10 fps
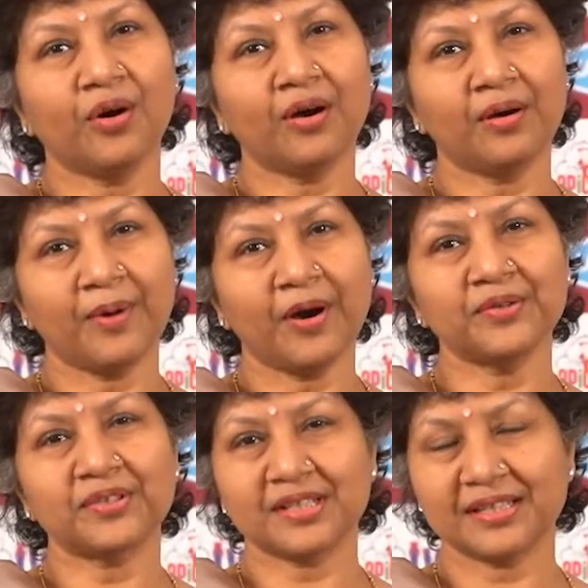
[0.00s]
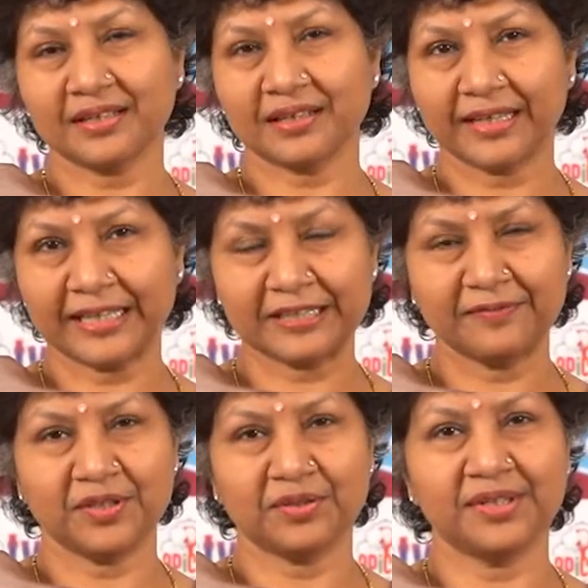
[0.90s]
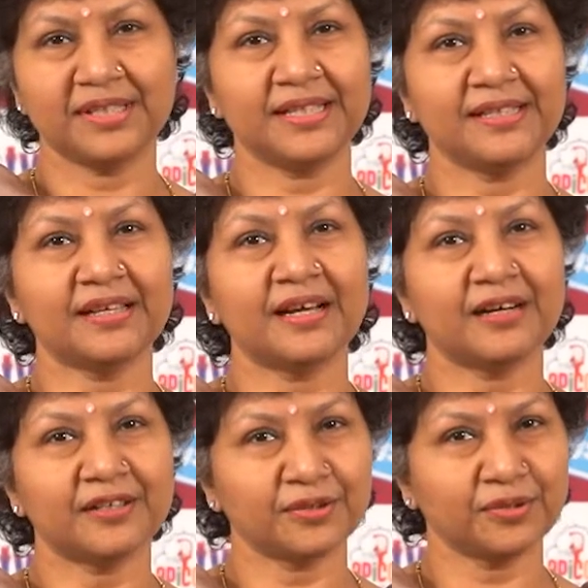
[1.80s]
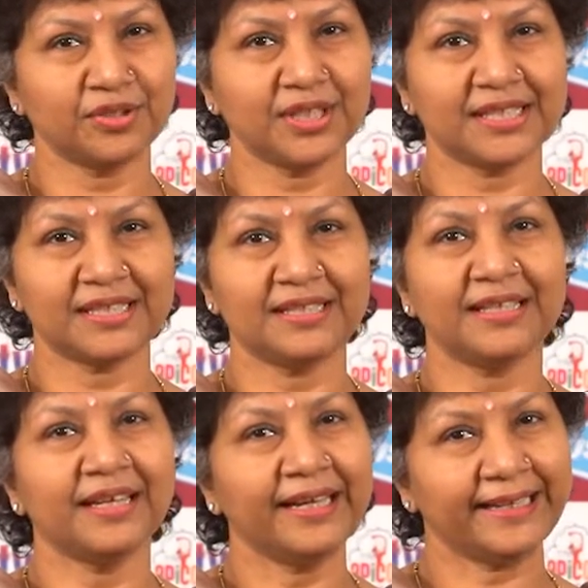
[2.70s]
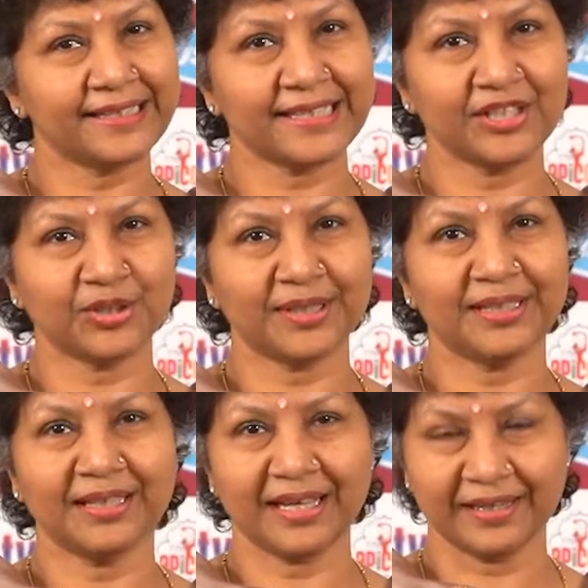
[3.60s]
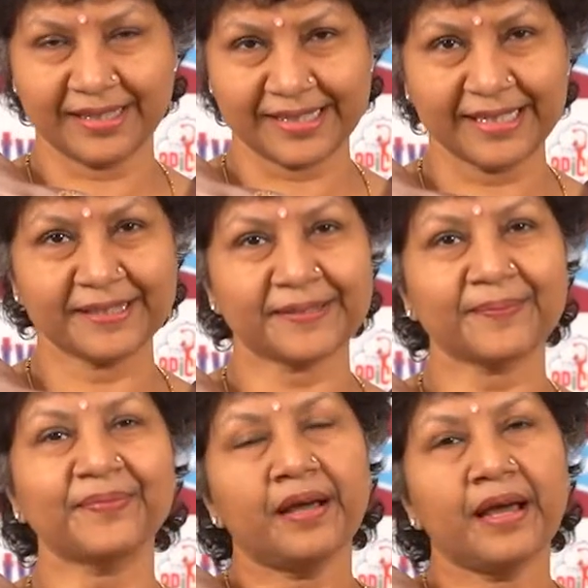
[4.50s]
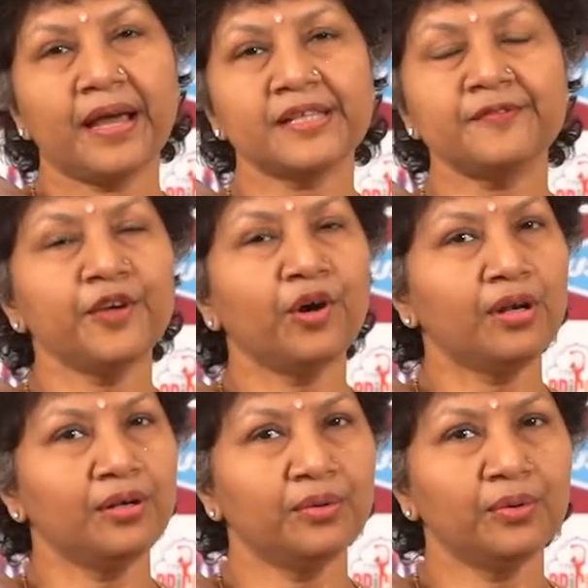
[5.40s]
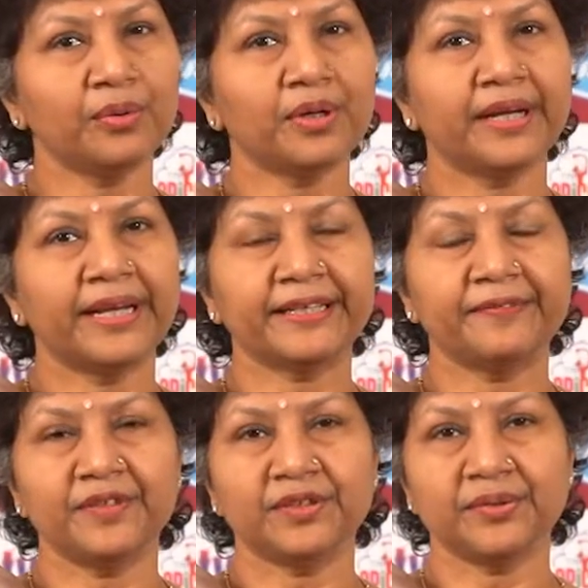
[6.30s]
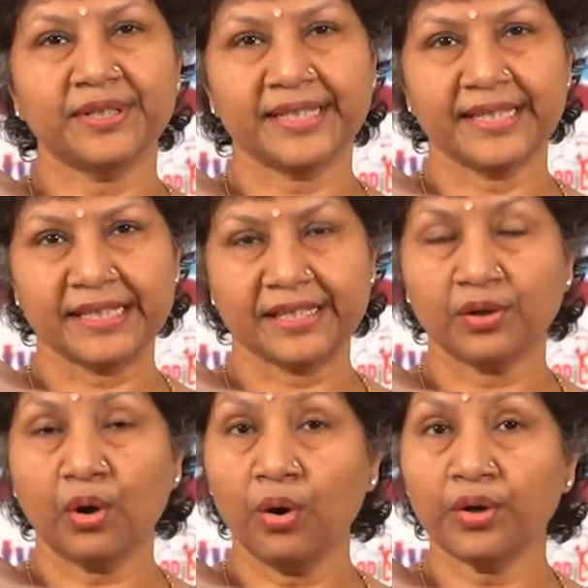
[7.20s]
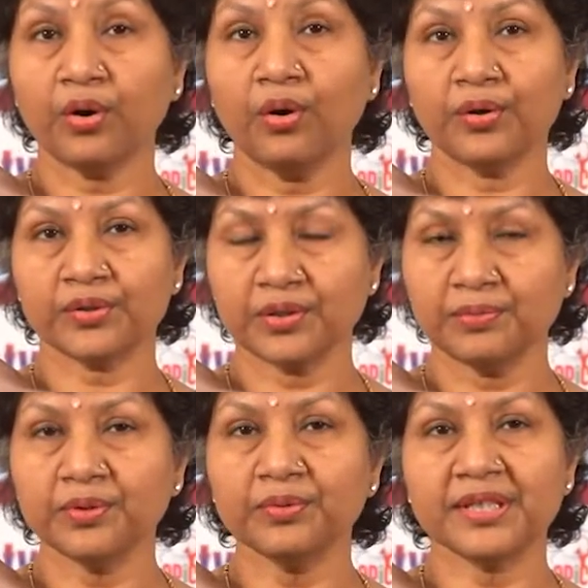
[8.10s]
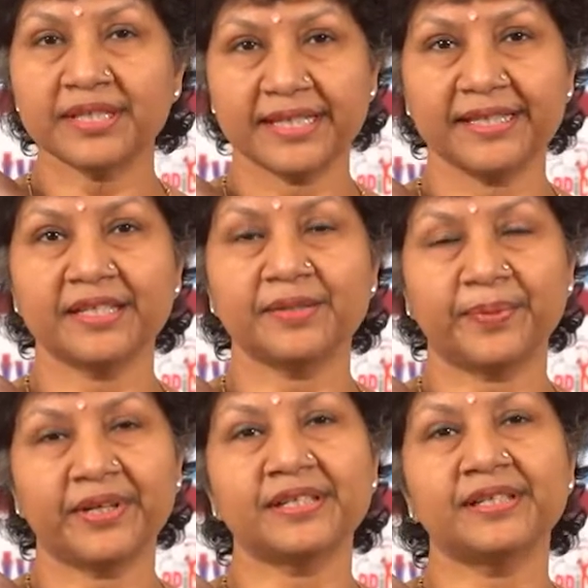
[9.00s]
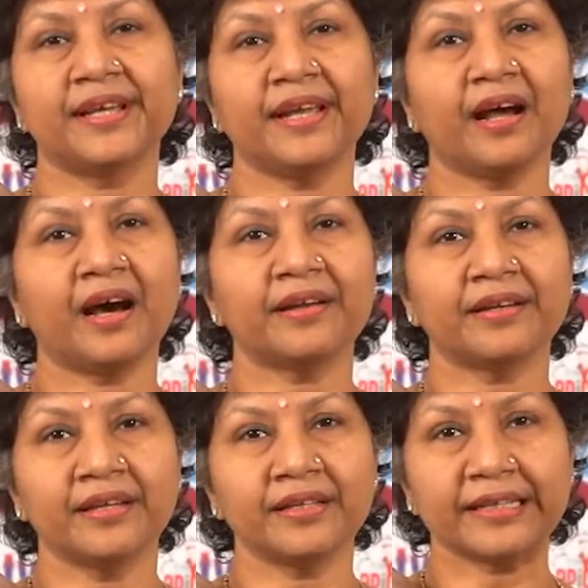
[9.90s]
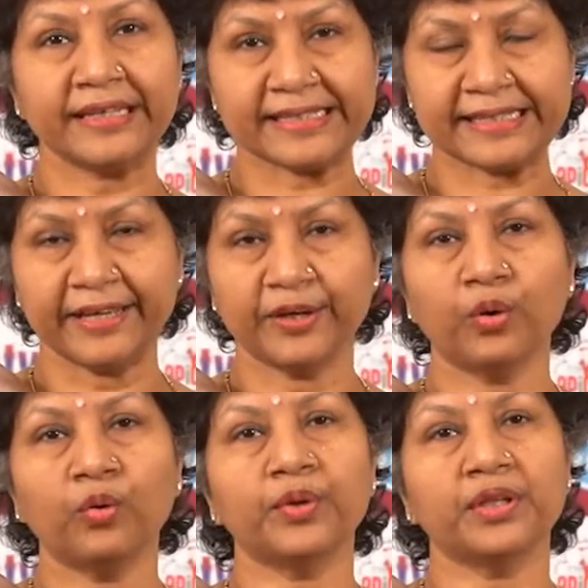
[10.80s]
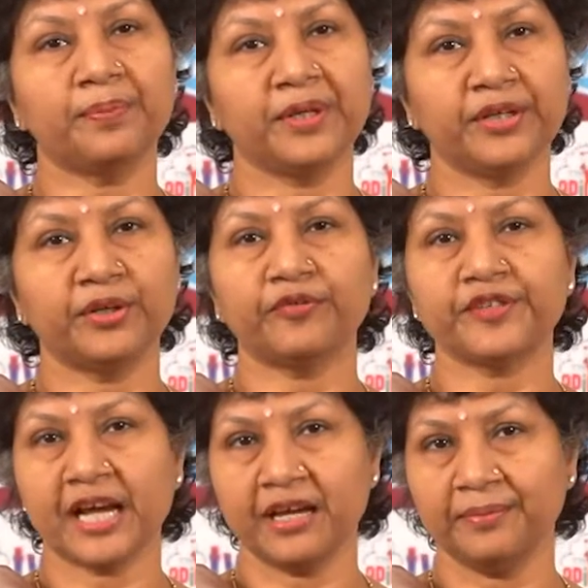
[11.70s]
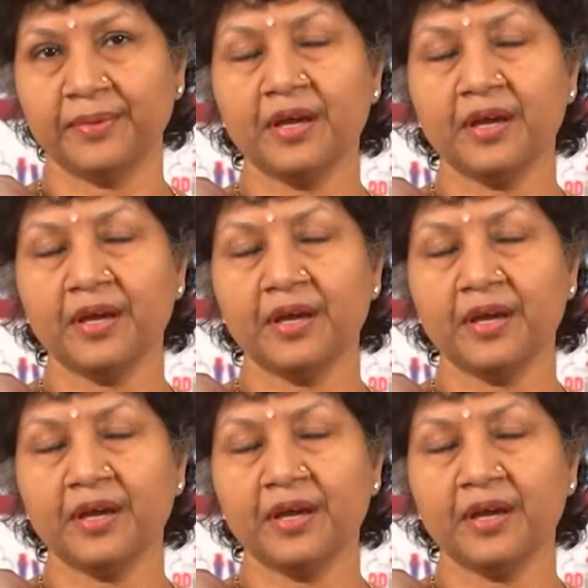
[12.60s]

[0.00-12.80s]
about connective tissue disease associated interstitial lung disease. As we all know, connective tissue diseases or autoimmune diseases per se are increasing over the period of time